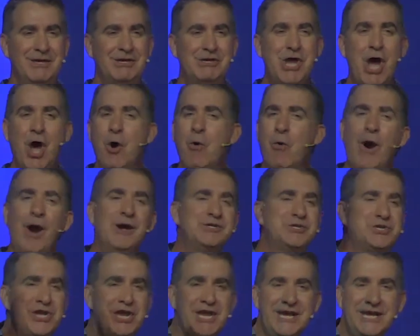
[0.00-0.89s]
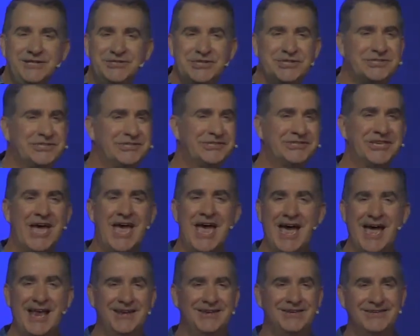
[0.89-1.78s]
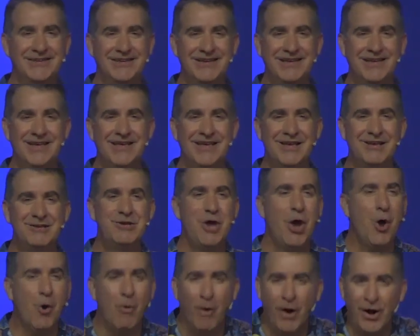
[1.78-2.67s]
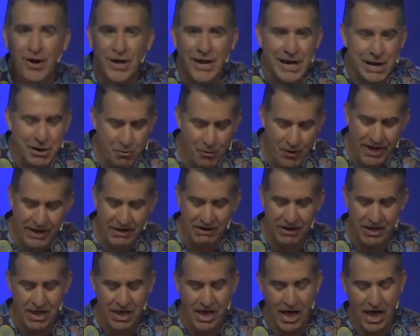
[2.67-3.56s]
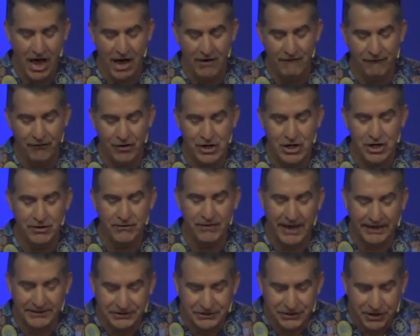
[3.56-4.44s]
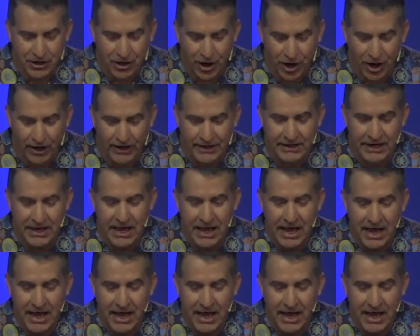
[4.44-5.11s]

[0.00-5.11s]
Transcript: Go where Jesus is at. Go where he went uh, for you. That's the calling.